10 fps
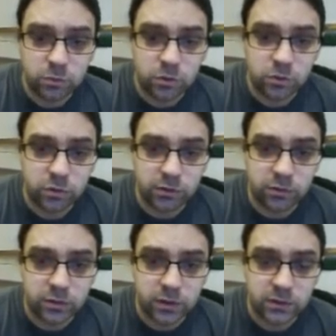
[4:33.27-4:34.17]
1, 2, 3,
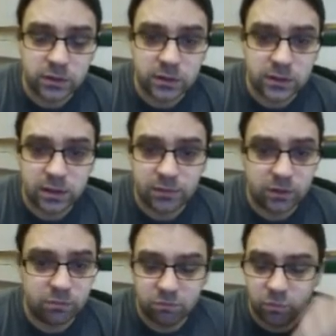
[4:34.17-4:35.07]
4, 5, 6, 7,
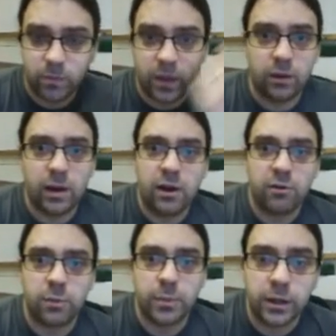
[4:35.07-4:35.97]
8,
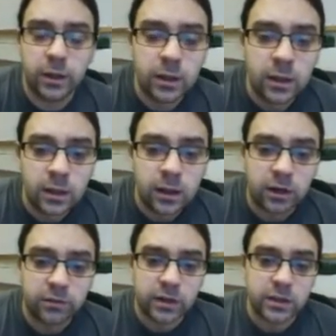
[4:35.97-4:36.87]
however many
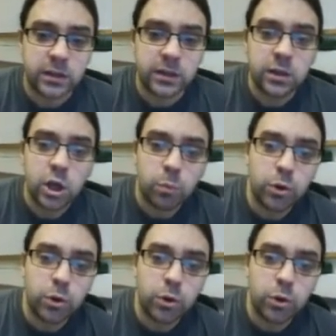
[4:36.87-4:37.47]
I've added in.